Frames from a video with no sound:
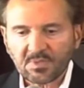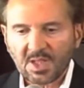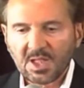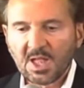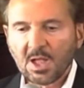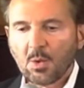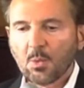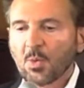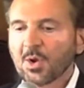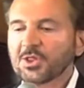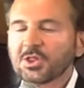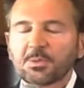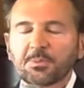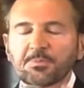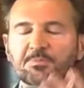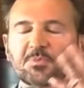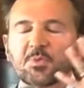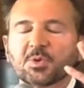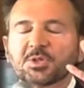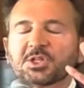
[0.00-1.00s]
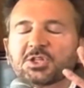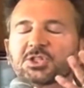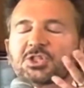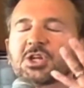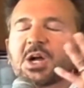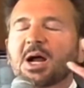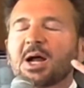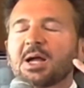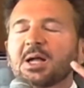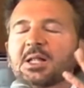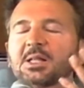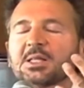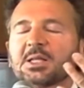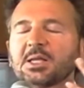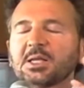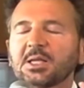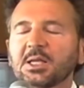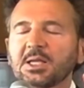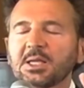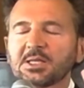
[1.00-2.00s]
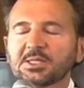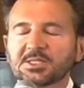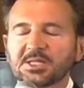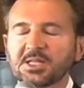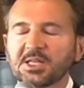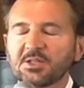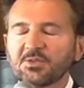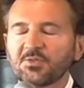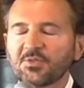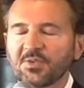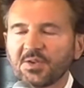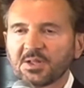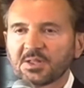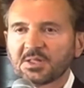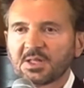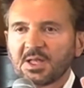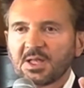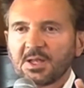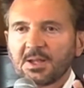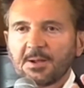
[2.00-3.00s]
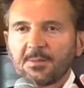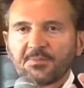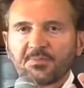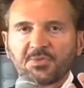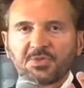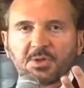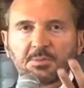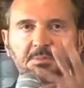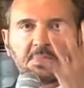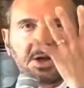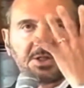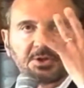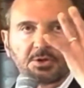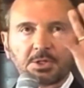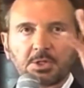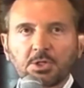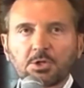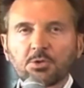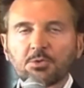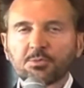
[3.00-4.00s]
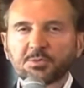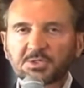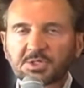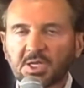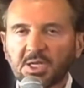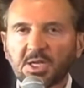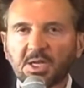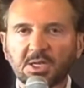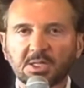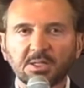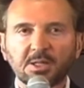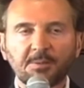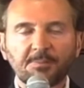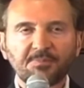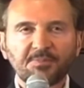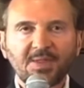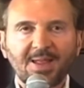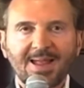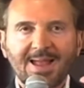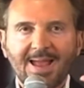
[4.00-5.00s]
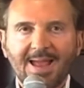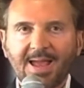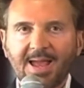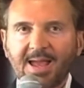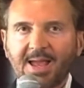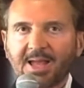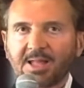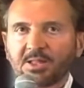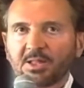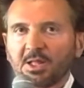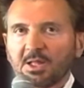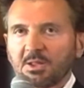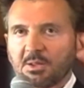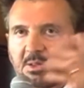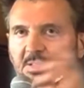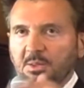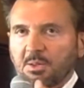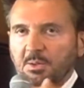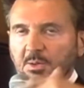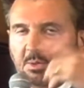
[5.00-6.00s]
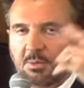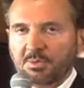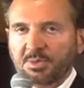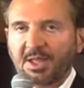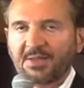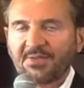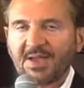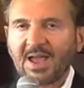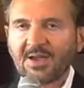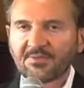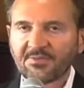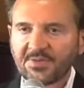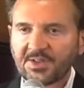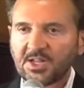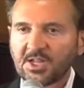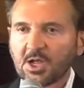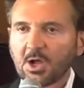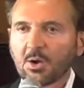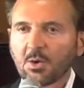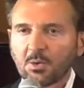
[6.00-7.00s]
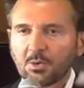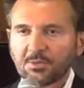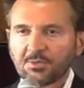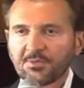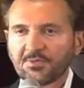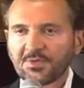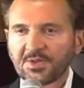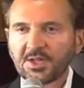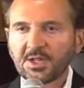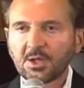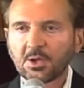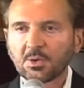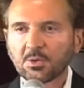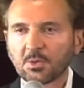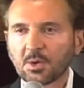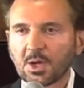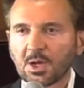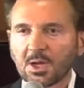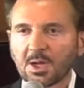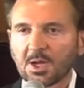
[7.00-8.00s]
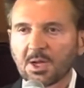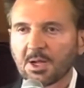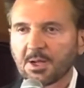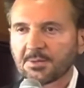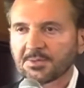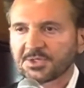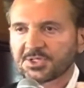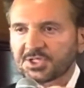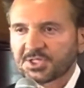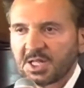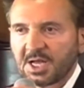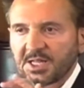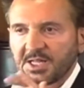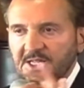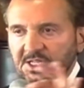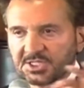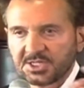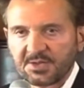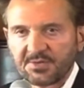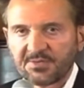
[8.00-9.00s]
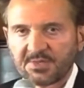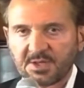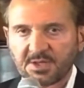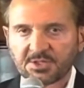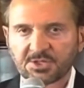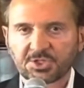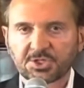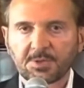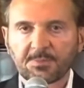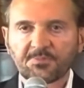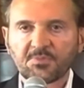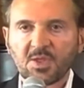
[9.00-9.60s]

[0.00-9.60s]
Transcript: When the child is an infant, the mother looms in, and they have video studies of this.